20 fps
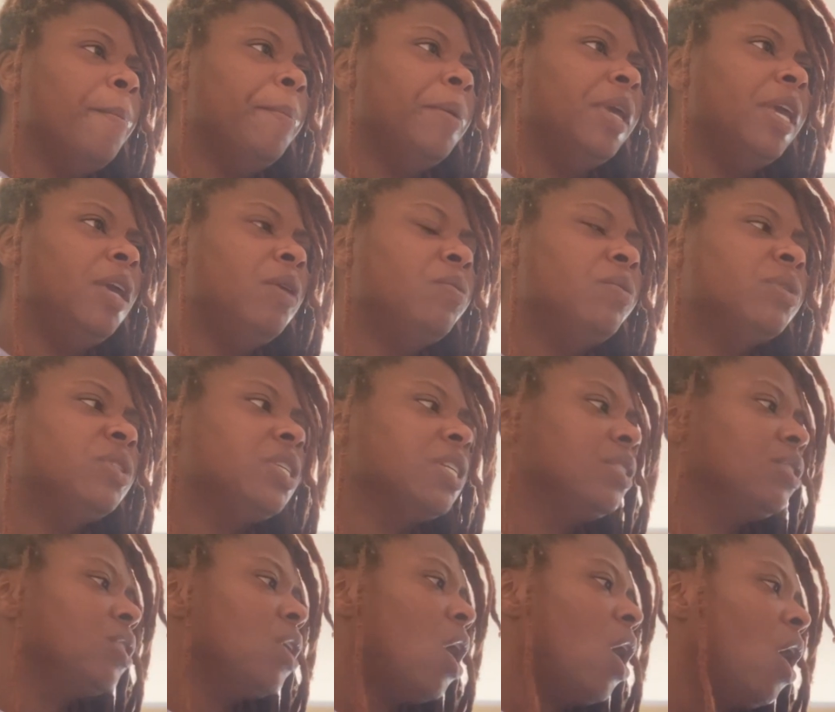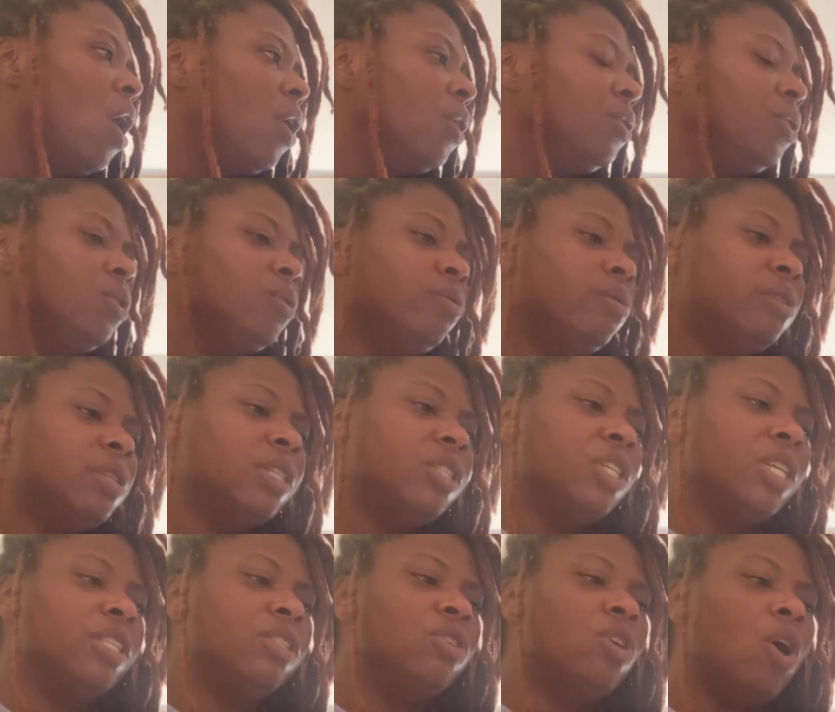he will just call you to
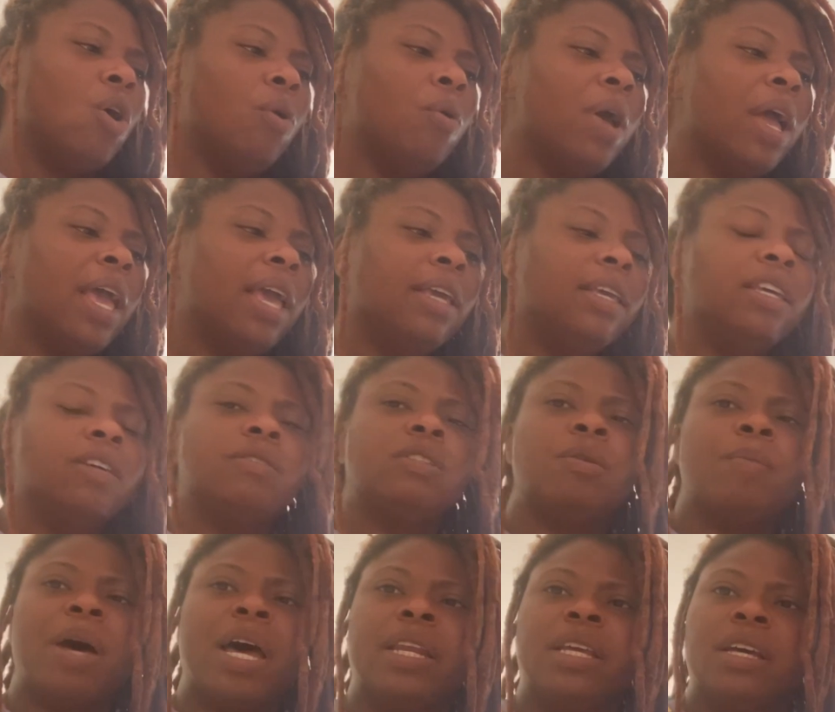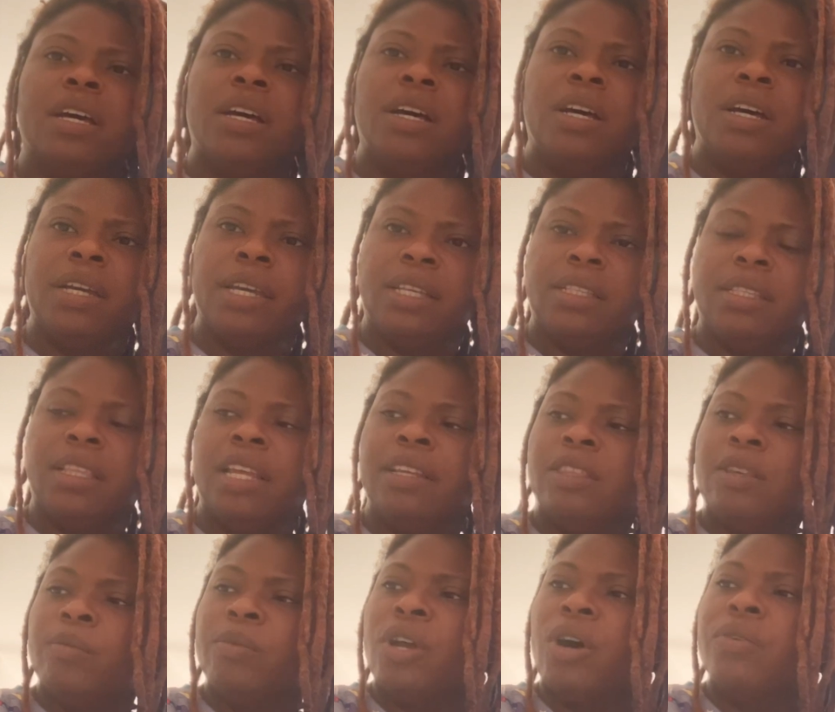just go give somebody a hug and
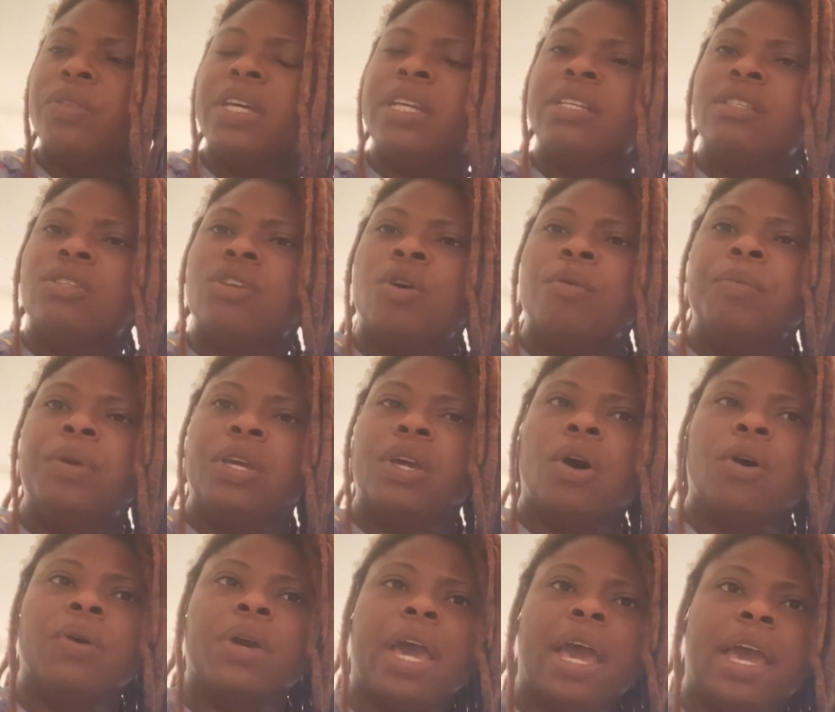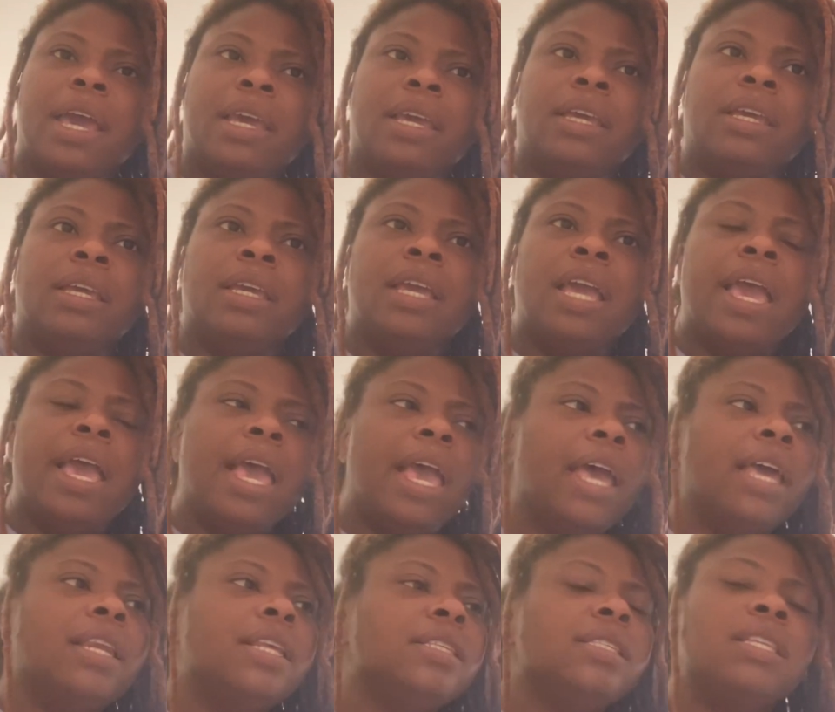let them know that it's going to be okay.
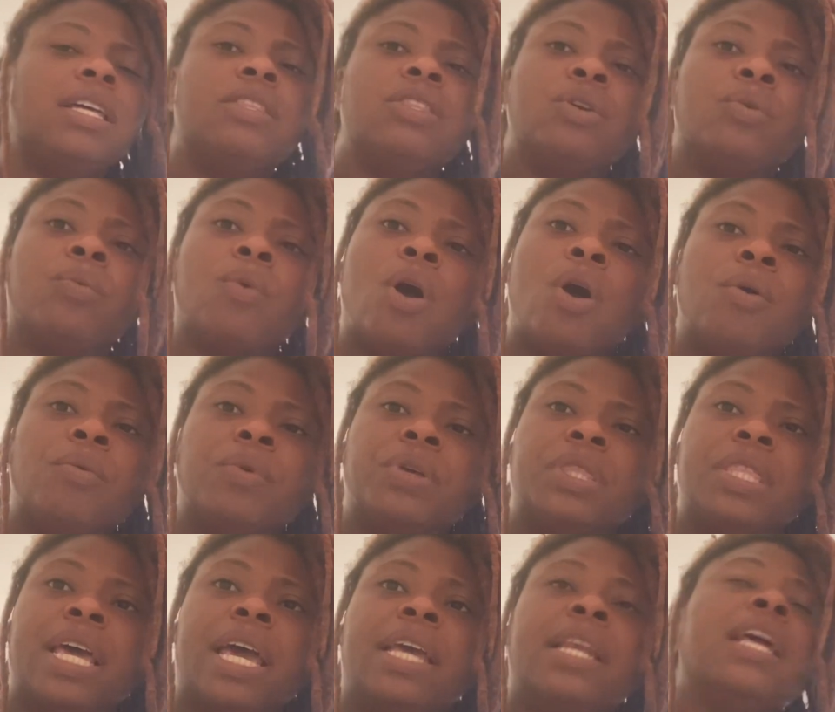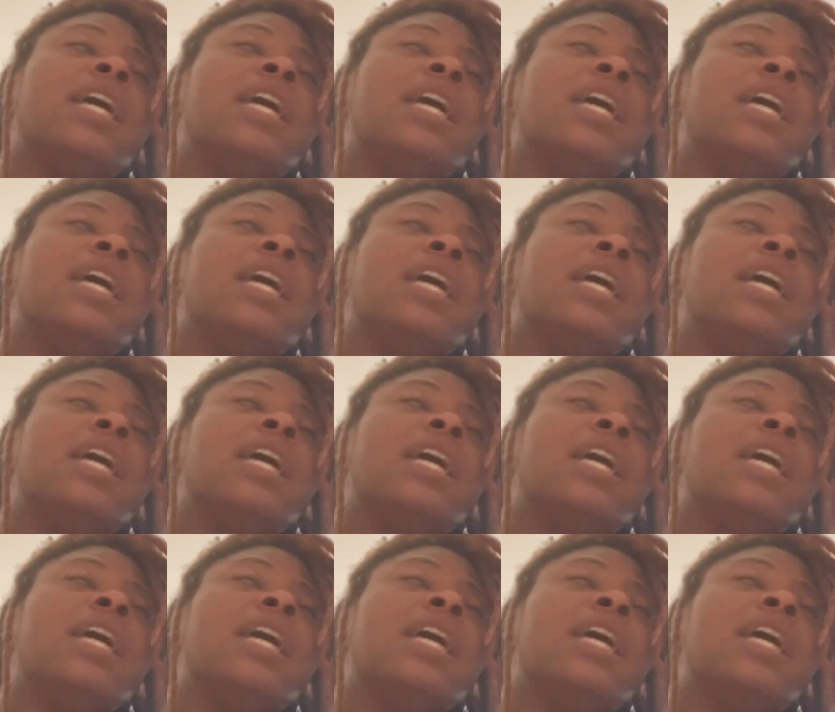And there's nothing wrong with that.